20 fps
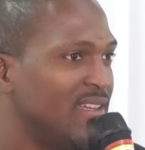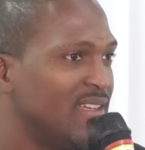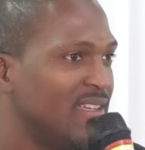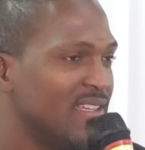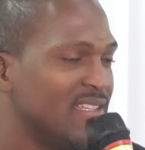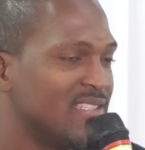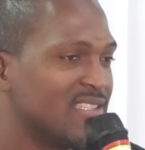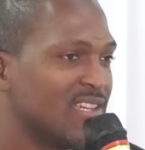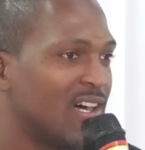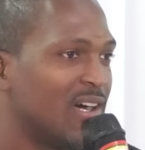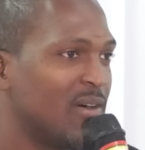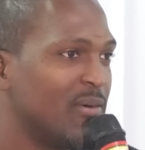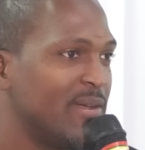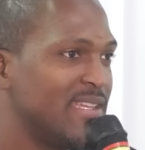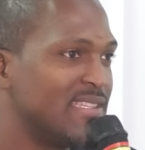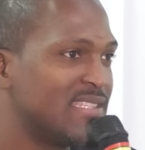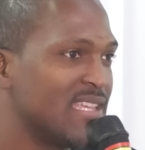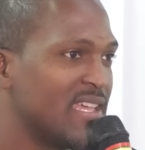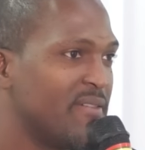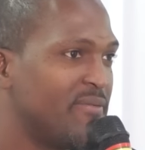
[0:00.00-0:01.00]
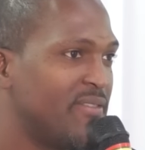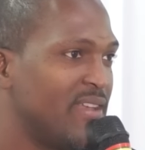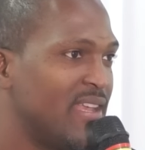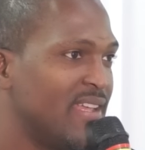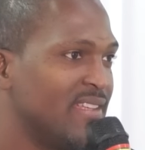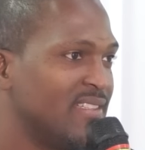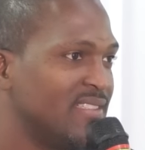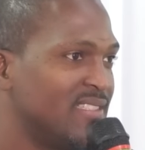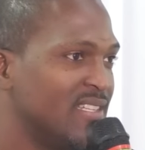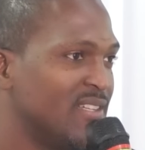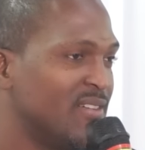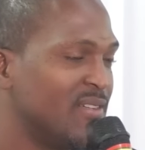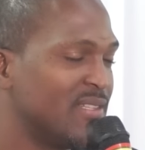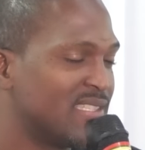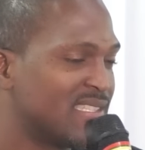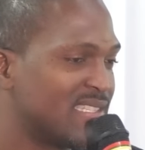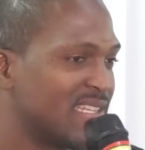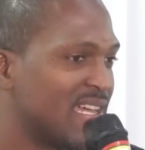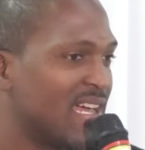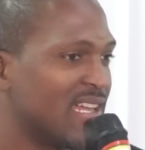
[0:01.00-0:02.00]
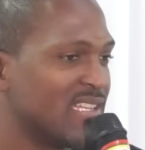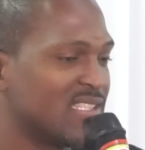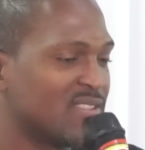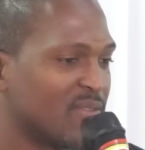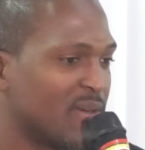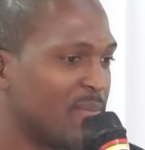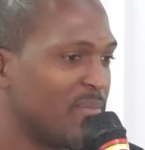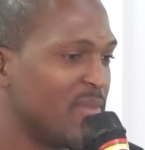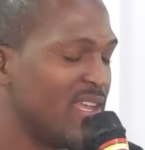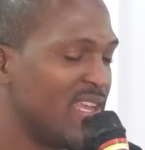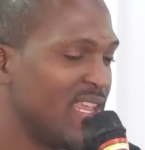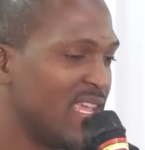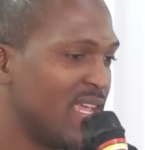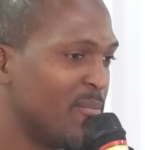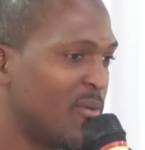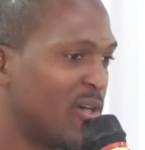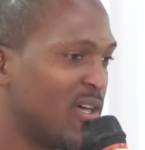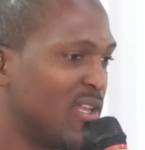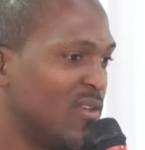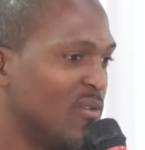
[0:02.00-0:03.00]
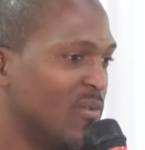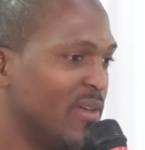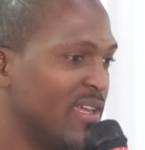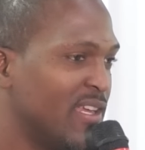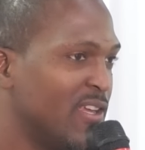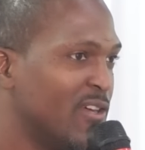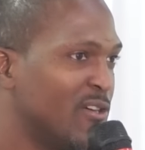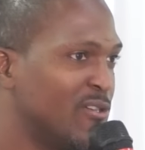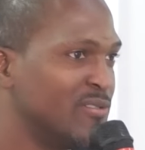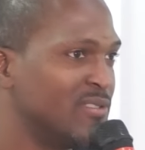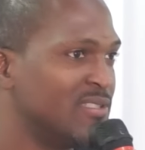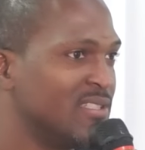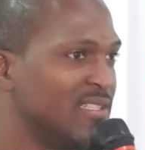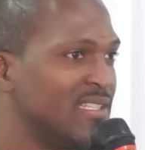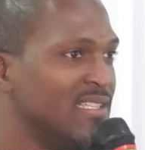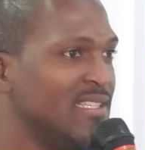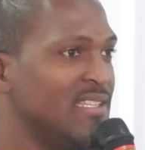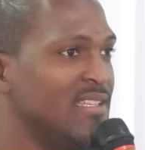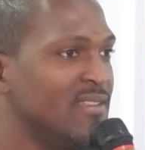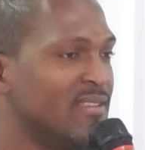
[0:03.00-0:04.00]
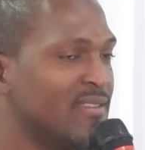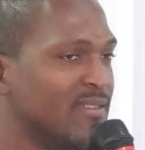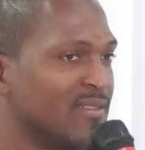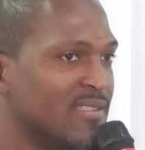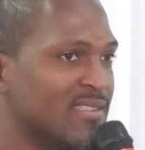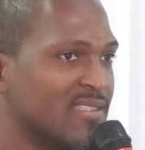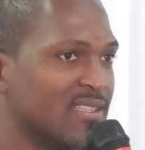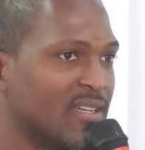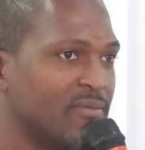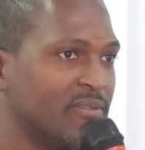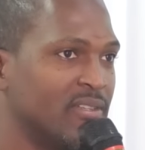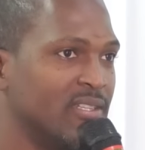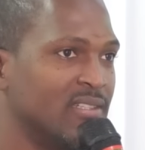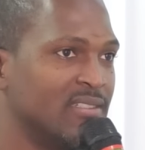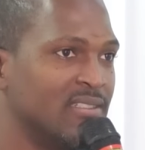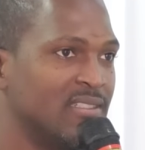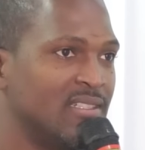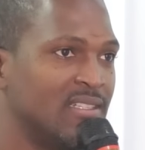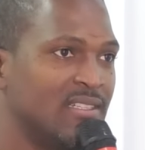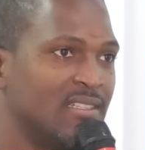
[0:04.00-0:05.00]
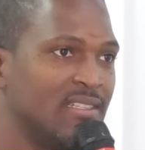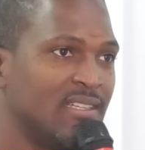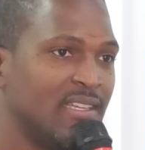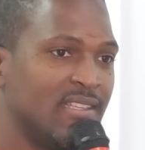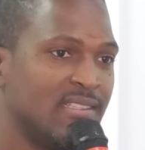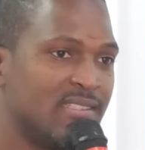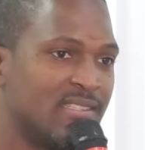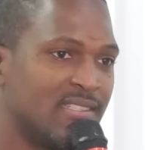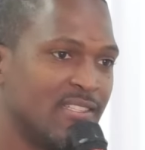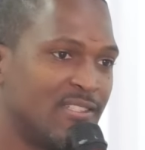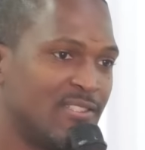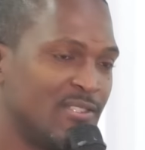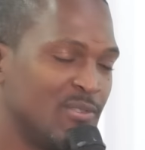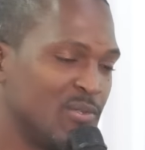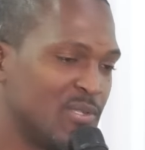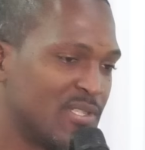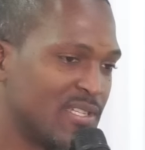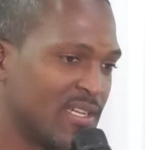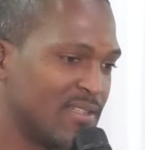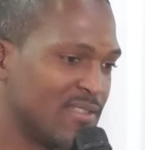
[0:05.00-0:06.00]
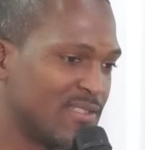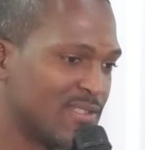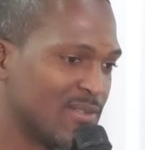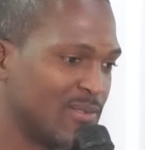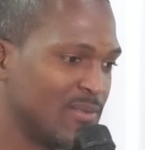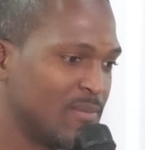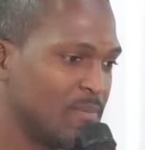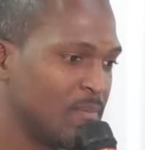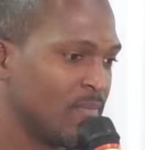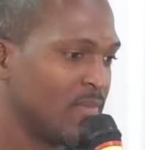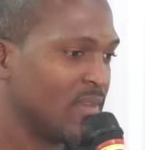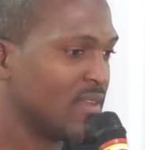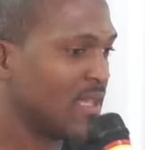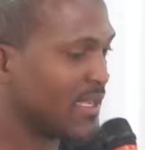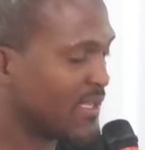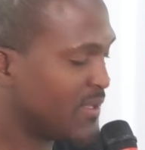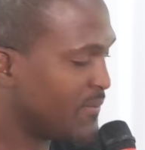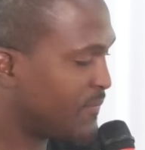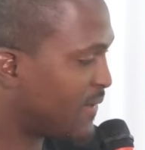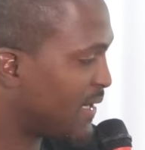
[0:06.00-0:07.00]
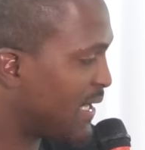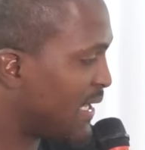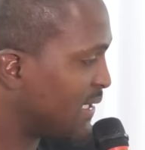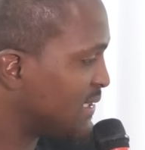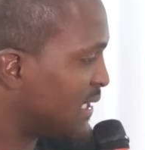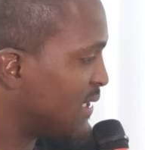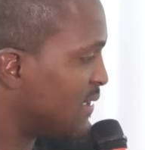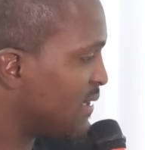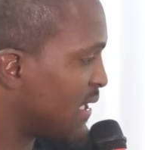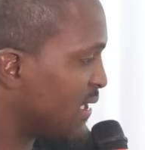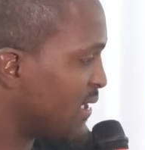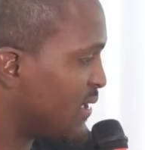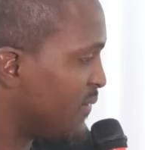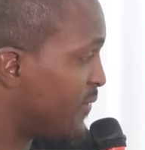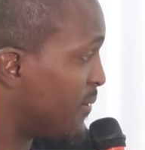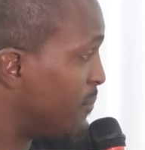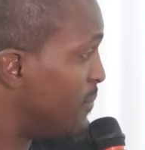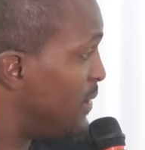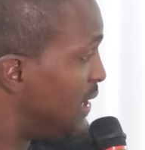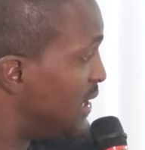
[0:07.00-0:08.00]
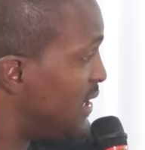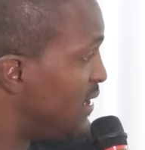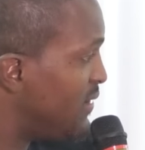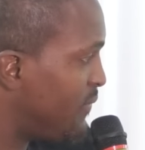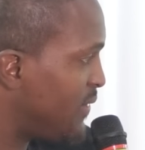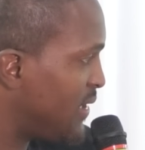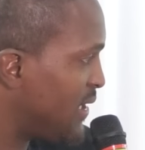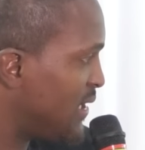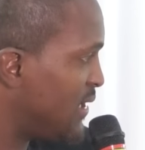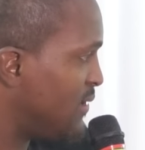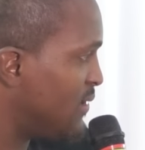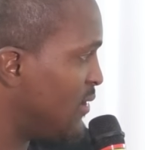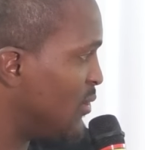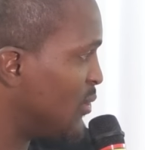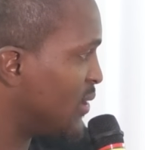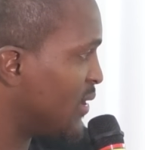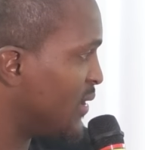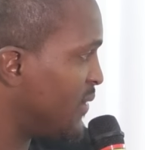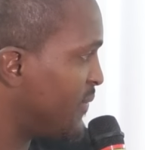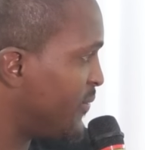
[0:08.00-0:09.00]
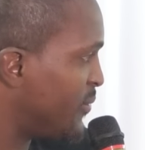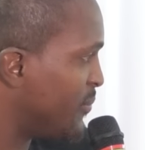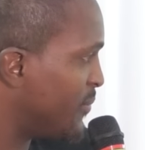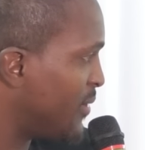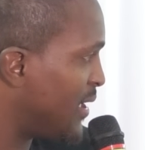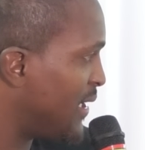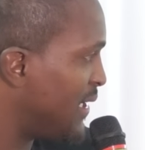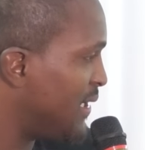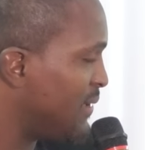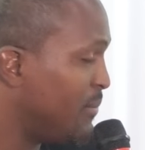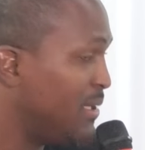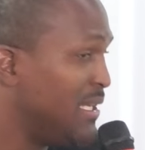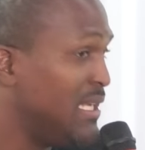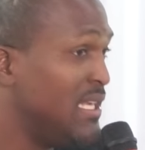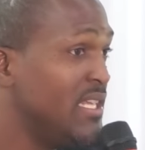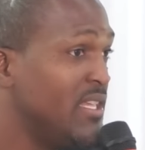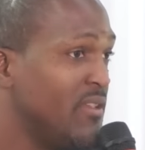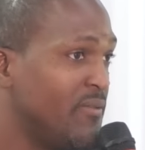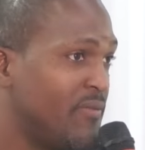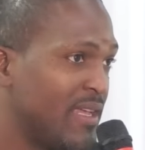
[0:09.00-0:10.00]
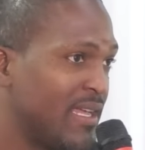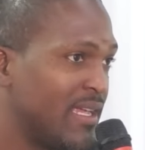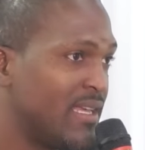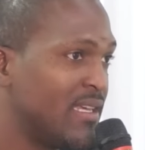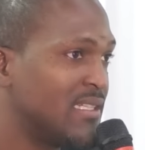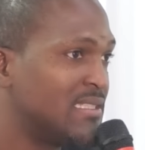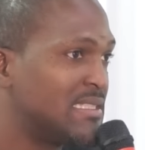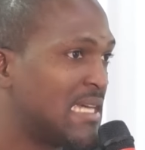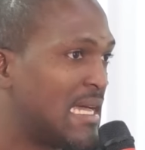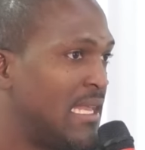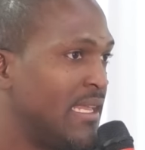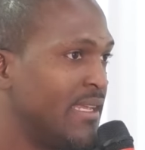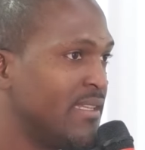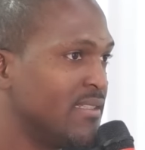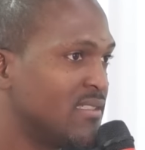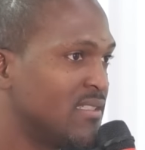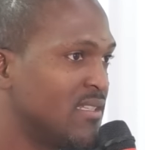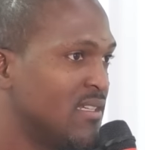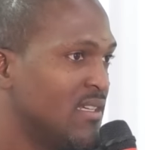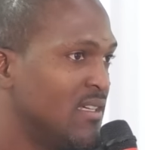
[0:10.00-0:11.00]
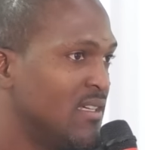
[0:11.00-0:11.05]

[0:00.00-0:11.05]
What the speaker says: is always evident. You know, it starts from the name all the way down to the ethos of the institution. So thank you for that. And thank you for believing in local football, believing in the talent,